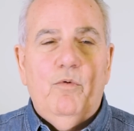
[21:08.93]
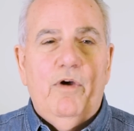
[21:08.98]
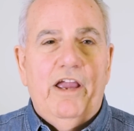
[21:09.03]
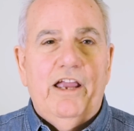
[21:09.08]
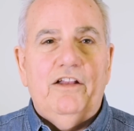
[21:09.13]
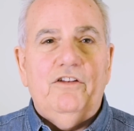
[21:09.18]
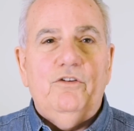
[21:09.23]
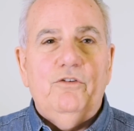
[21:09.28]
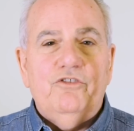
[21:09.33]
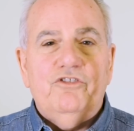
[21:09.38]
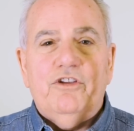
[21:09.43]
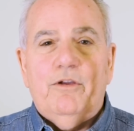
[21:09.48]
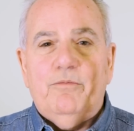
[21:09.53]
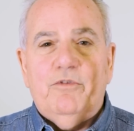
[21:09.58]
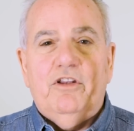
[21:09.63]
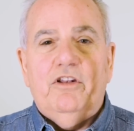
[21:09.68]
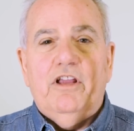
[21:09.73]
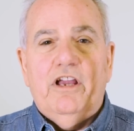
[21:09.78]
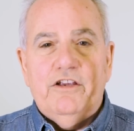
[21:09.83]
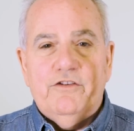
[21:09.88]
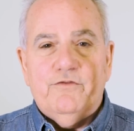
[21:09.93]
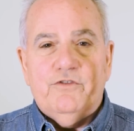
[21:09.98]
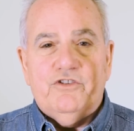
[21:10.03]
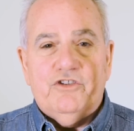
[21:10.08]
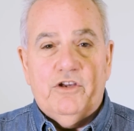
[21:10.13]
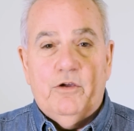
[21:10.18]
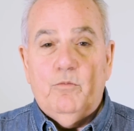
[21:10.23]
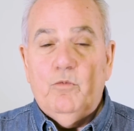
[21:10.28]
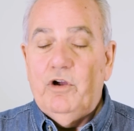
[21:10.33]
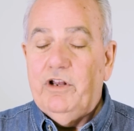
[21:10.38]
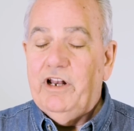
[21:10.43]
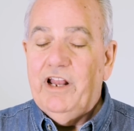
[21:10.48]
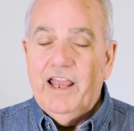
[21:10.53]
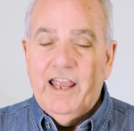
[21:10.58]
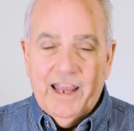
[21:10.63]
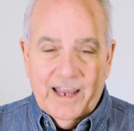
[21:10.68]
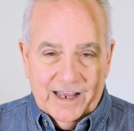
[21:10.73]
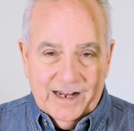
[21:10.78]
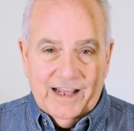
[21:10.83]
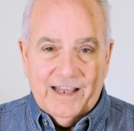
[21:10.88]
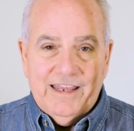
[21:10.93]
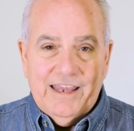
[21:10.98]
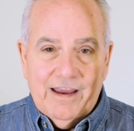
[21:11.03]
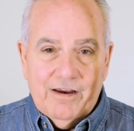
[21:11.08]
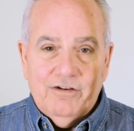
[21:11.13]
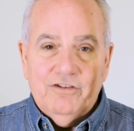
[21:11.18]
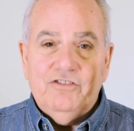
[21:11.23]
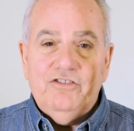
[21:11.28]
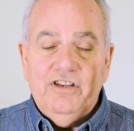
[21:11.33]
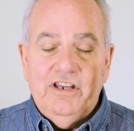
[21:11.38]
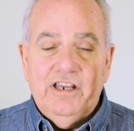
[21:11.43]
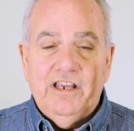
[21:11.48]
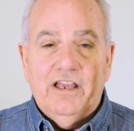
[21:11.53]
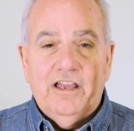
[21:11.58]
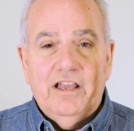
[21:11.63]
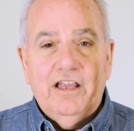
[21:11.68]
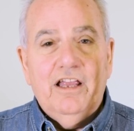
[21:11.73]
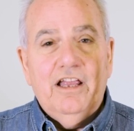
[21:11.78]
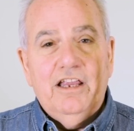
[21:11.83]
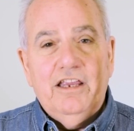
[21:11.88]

way and do something nice for someone, and I guarantee you,